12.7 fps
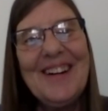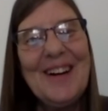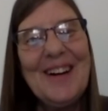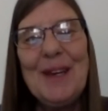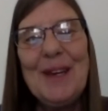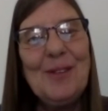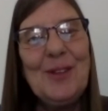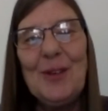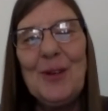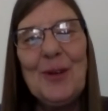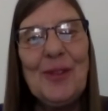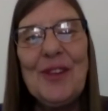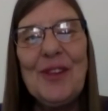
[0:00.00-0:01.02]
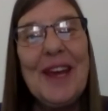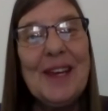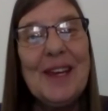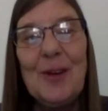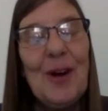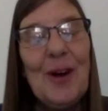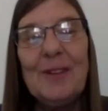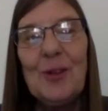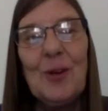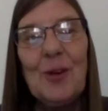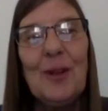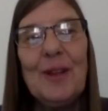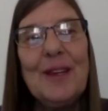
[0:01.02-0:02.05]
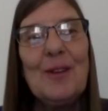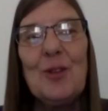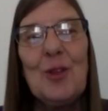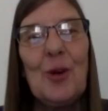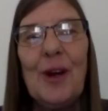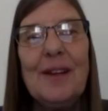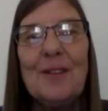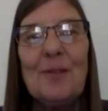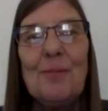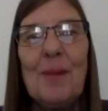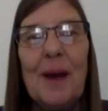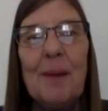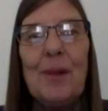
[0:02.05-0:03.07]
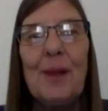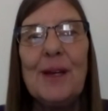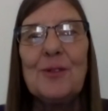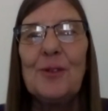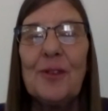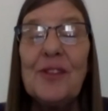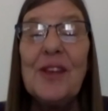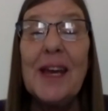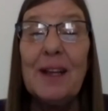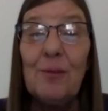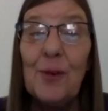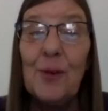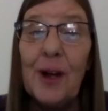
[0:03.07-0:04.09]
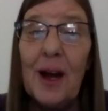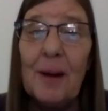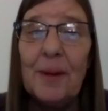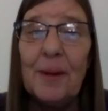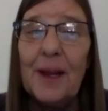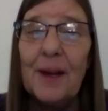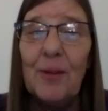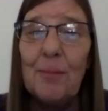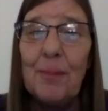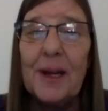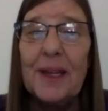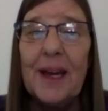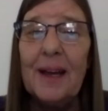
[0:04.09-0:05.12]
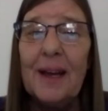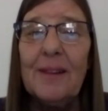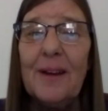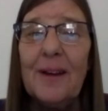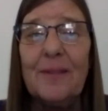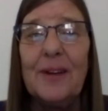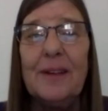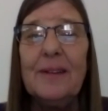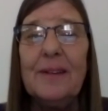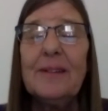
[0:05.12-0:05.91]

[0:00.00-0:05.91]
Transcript: Me too. Thank you. I totally enjoy it. It's my pleasure. And thanks for coming, everybody. I love it.